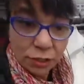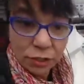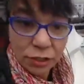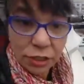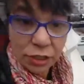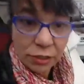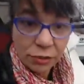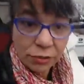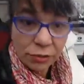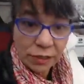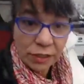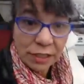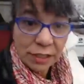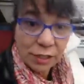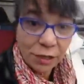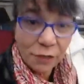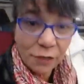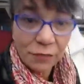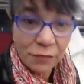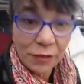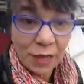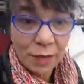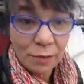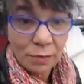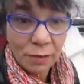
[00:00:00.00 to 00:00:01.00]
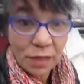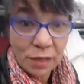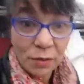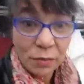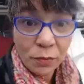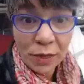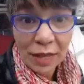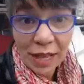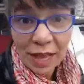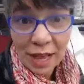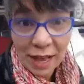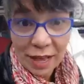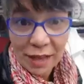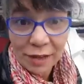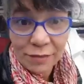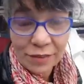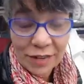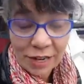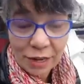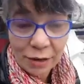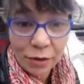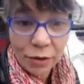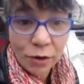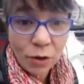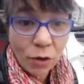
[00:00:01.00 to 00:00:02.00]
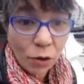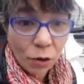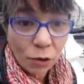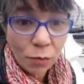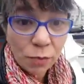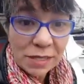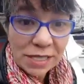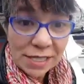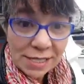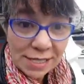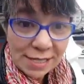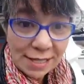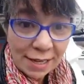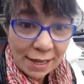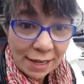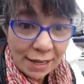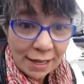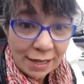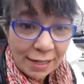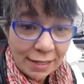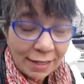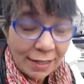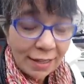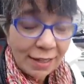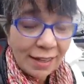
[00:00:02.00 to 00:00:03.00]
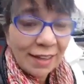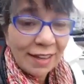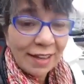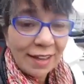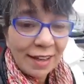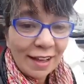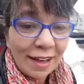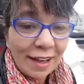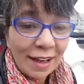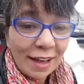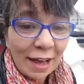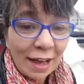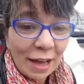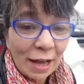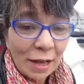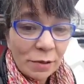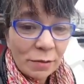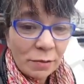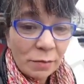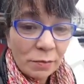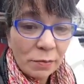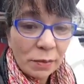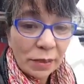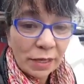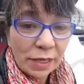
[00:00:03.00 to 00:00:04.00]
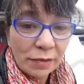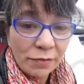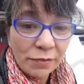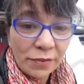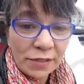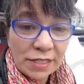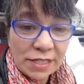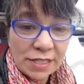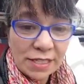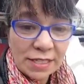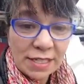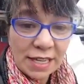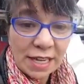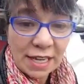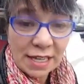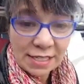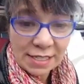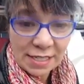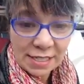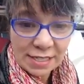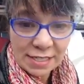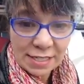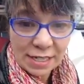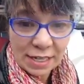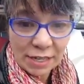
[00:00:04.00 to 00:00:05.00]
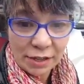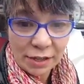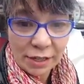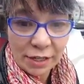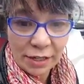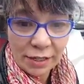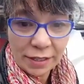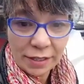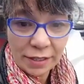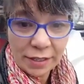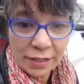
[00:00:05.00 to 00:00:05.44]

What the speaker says: children and our family, we have our home to stay in. But if it's necessary,